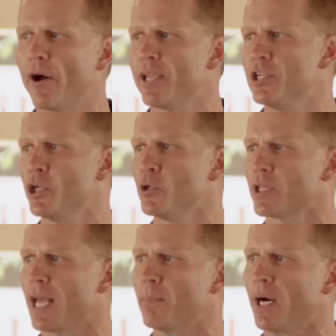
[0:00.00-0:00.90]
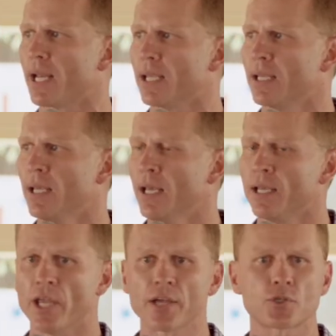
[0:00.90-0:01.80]
how he's using that money.
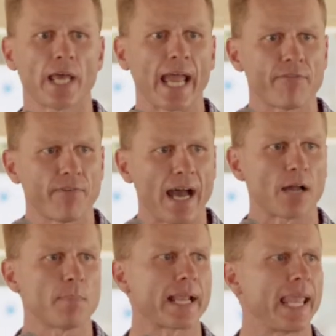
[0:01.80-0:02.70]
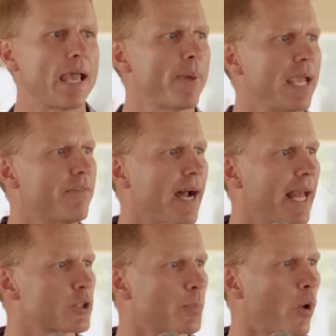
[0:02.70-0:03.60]
Yesterday, I filed my campaign
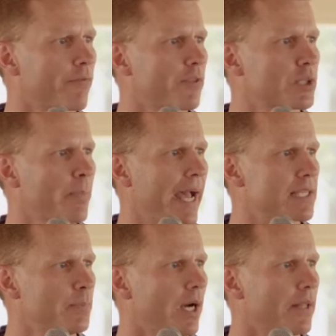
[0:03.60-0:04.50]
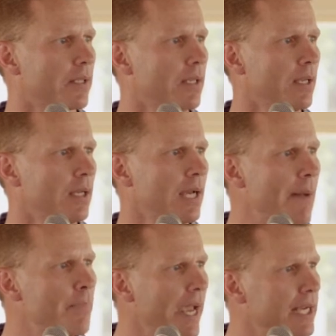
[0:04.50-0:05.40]
finance report for this past month.
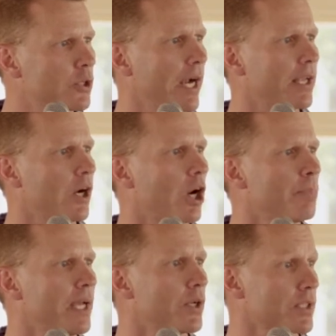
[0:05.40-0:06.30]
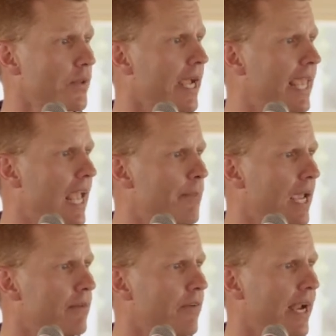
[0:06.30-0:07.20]
I paid credit card bills on that
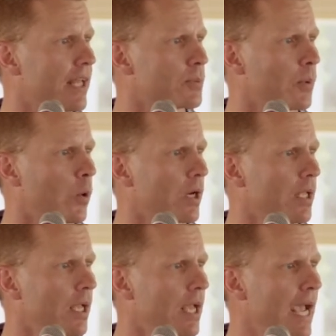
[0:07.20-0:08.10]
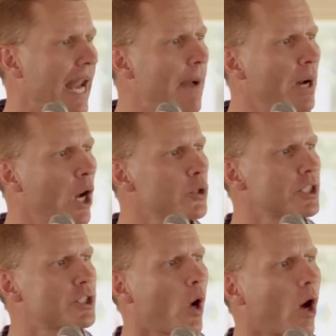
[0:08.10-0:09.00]
campaign finance report, and I
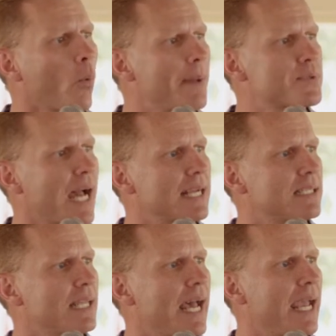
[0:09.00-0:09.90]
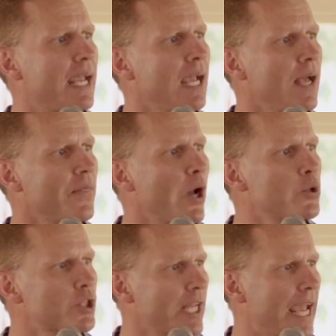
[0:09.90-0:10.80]
posted to our website today
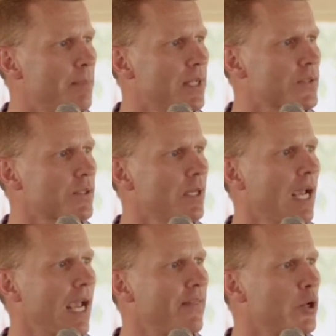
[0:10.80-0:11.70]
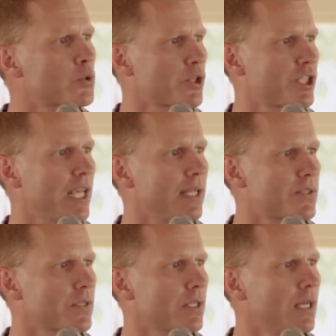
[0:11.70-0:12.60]
those statements and those
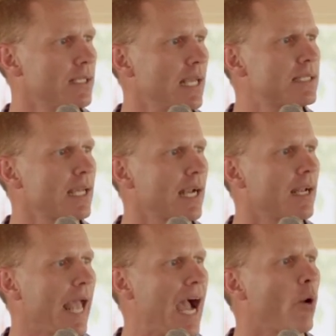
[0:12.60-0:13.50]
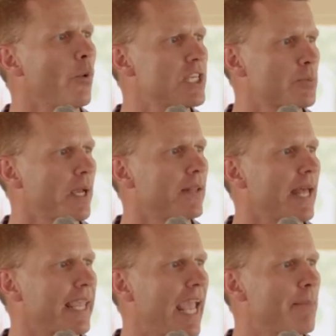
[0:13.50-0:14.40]
receipts detailing how we
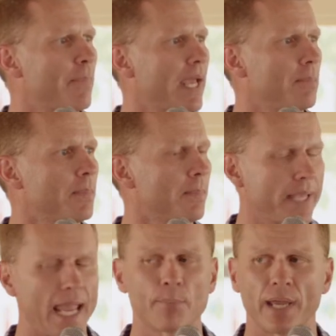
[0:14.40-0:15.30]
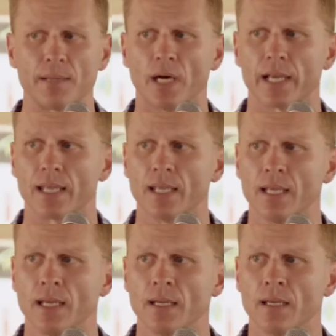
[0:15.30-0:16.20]
spend that campaign money.
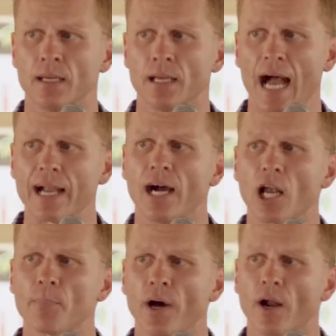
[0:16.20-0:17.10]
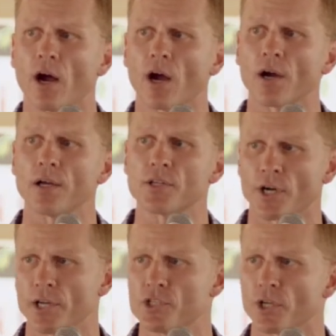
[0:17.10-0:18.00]
I call upon our
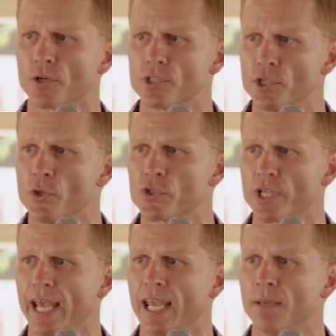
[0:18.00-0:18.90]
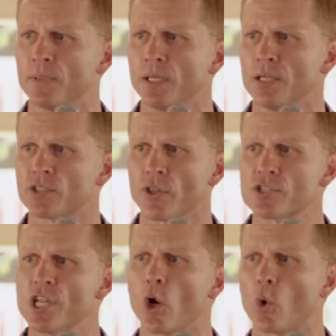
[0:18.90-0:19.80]
Attorney General to do the same, so
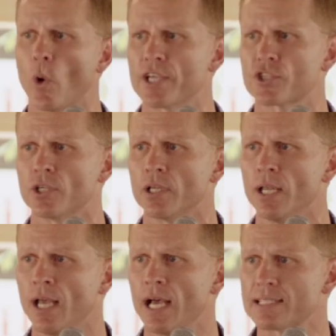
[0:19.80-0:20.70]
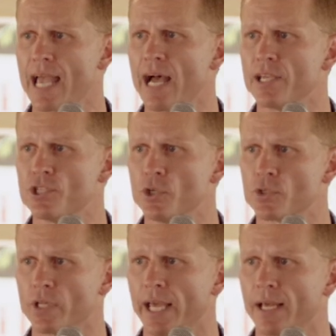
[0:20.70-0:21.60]
there's no question as how he's
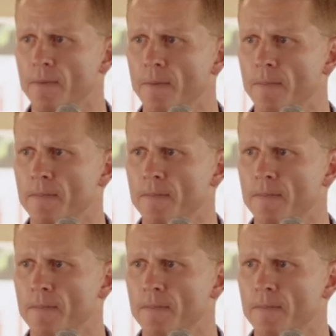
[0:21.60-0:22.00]
using that.